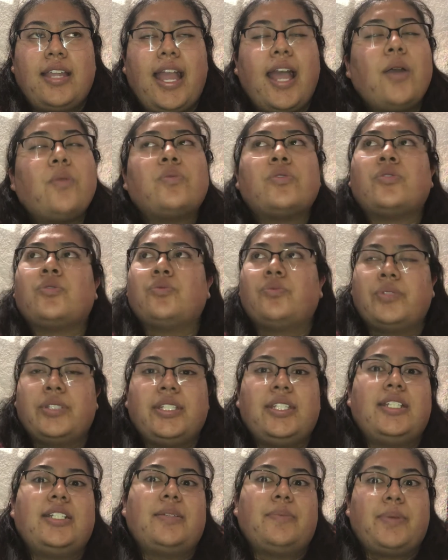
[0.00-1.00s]
I was
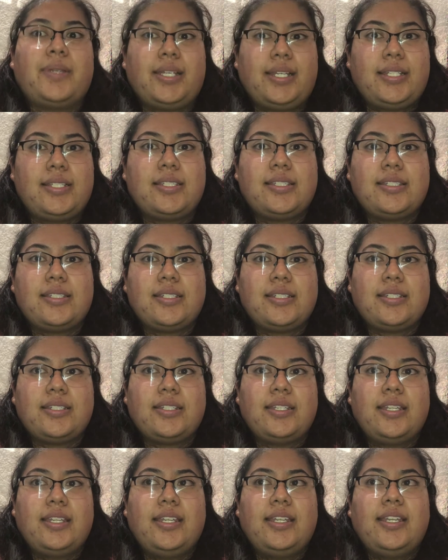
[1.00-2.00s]
really depressed.
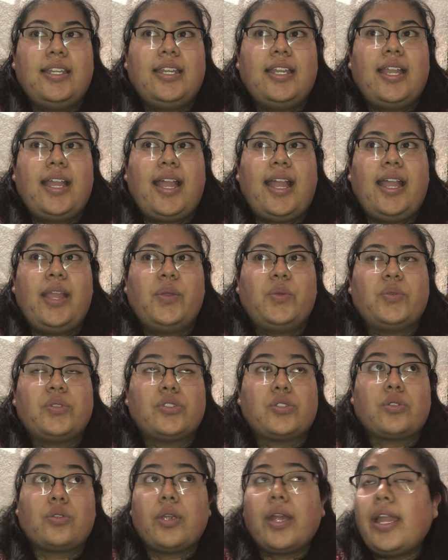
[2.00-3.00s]
I was
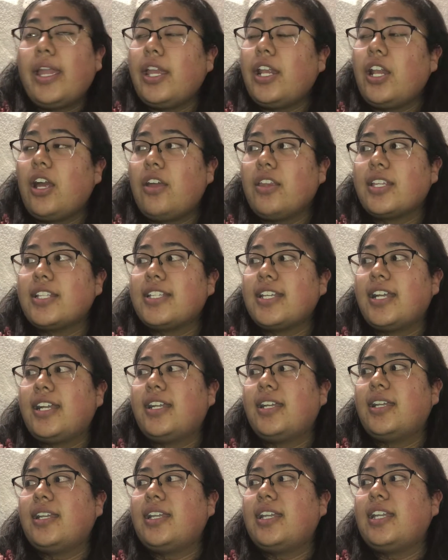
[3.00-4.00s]
crying all the
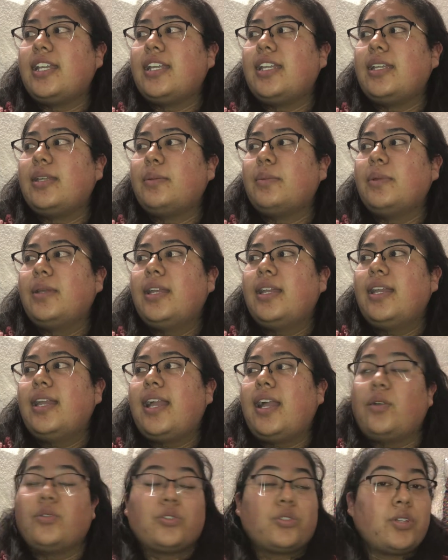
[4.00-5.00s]
time.
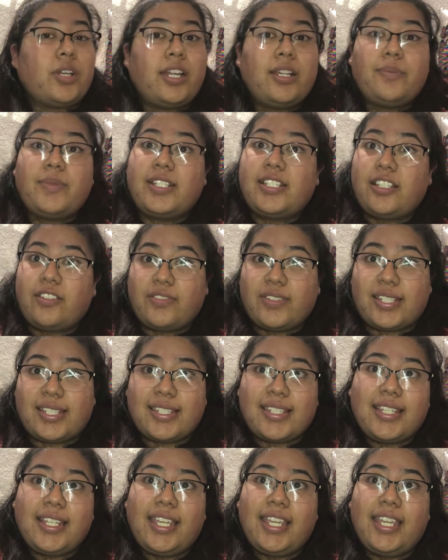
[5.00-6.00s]
I was crying myself to
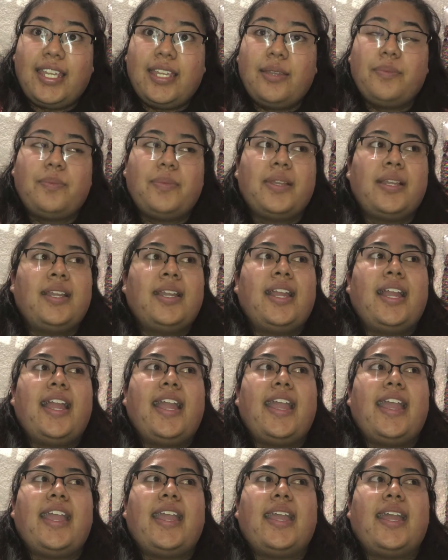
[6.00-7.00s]
sleep,
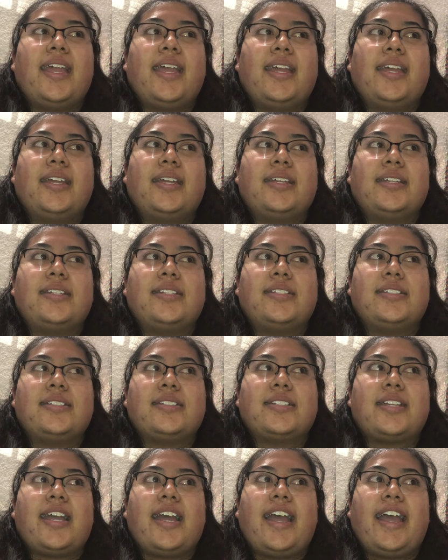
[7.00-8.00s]

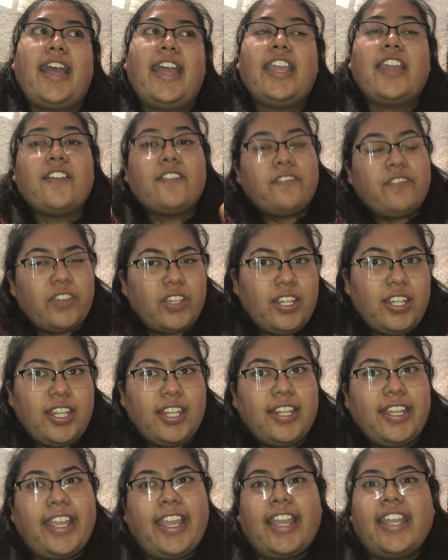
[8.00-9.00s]
and I can feel it.
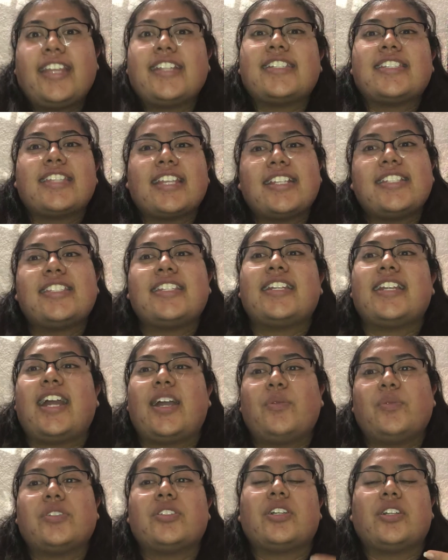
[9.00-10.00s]
Like I could sense it. I
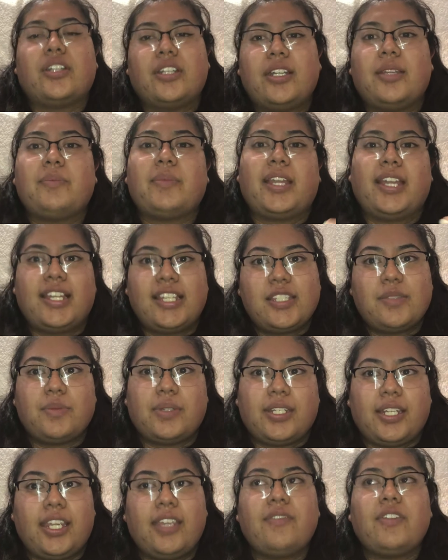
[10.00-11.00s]
was hurting my
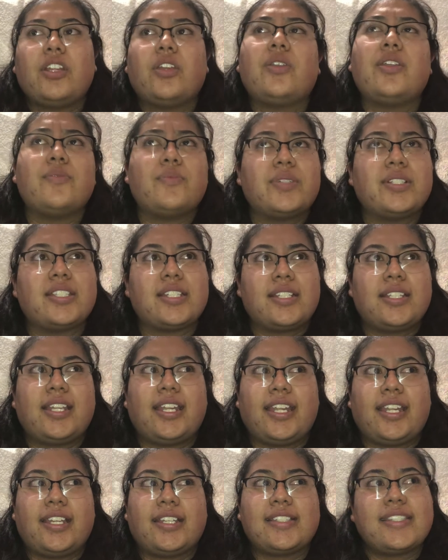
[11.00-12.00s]
husband, even though he wouldn't
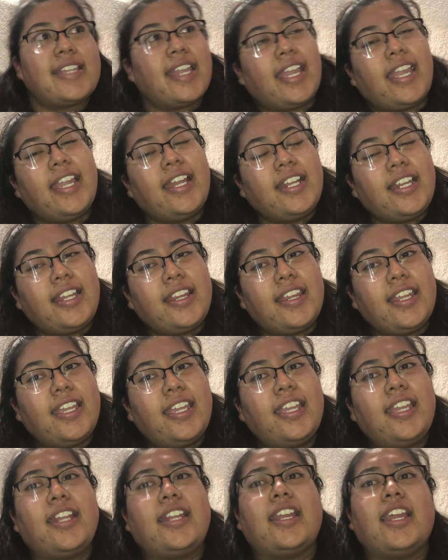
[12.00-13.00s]
like say
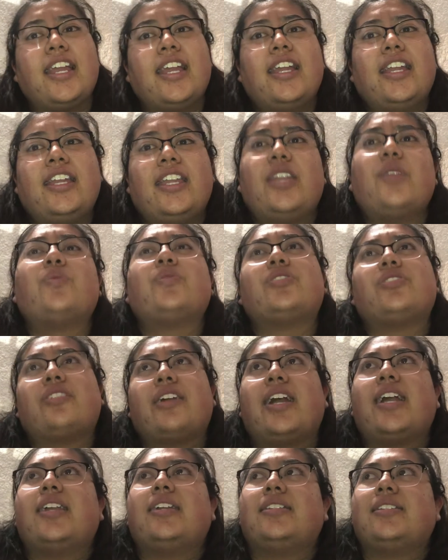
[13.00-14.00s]
anything, and he would
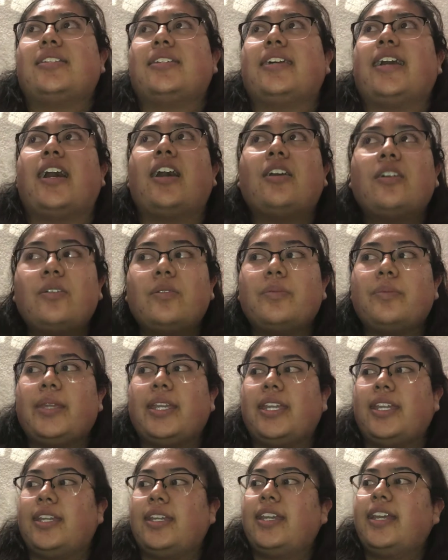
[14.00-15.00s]
try to help
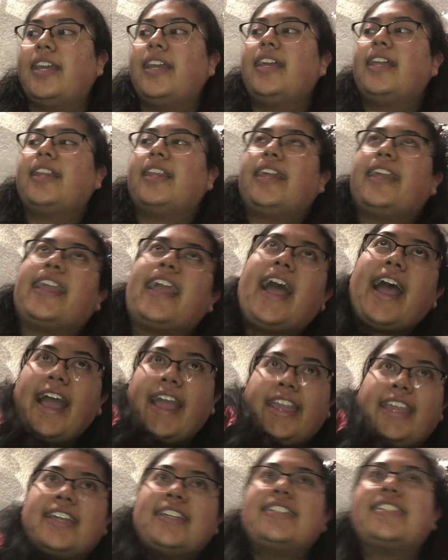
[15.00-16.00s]
me. Like
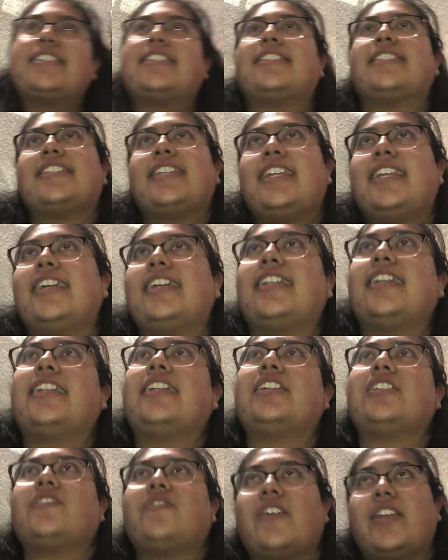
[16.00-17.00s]
I can see it in
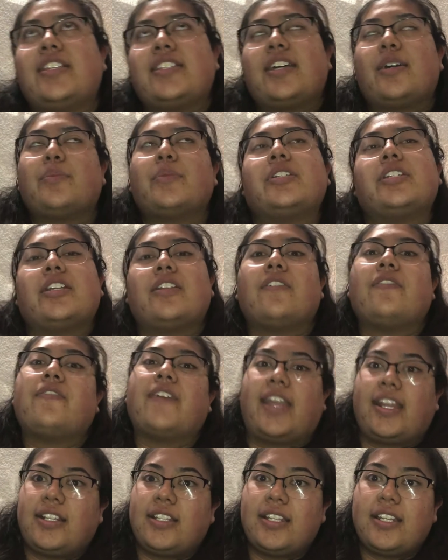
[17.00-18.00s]
his face how much it
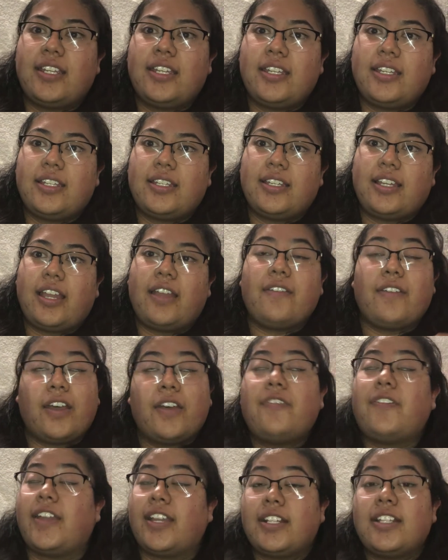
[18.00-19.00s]
affected
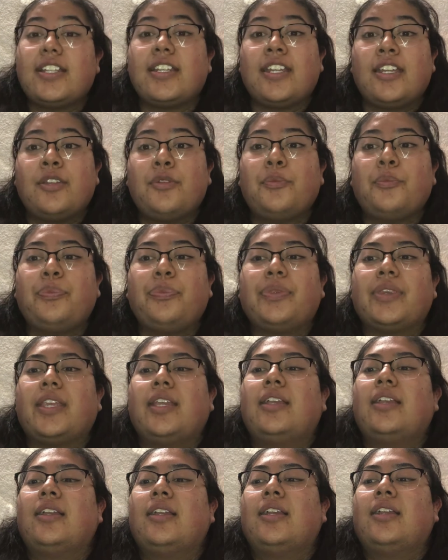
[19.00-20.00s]
him,
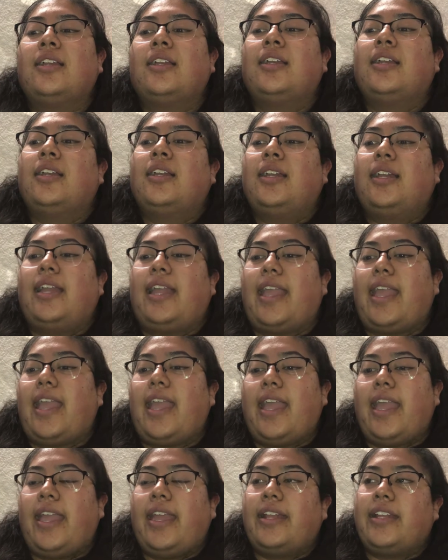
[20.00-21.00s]

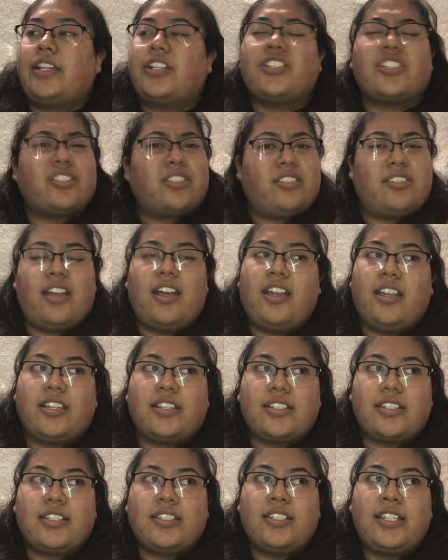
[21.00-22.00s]
and it just
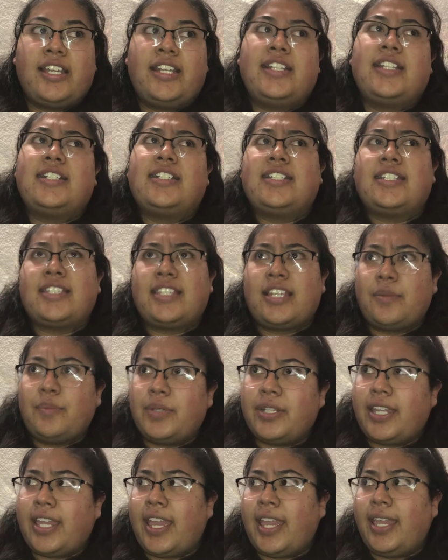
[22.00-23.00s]
sucked. And then December
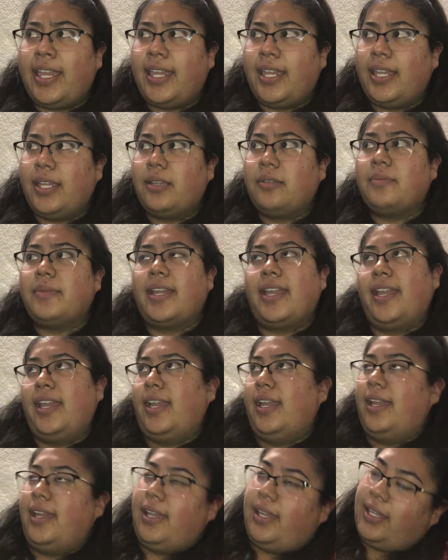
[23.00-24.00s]
came,
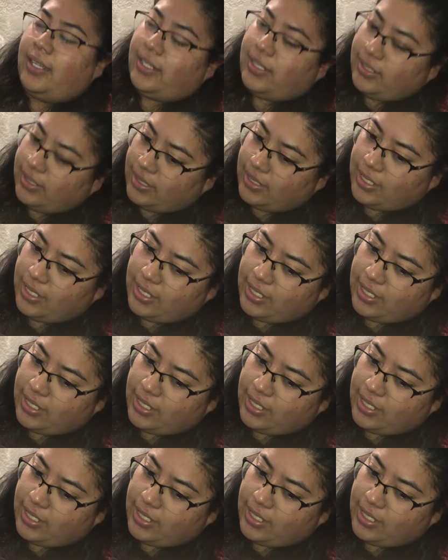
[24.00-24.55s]
and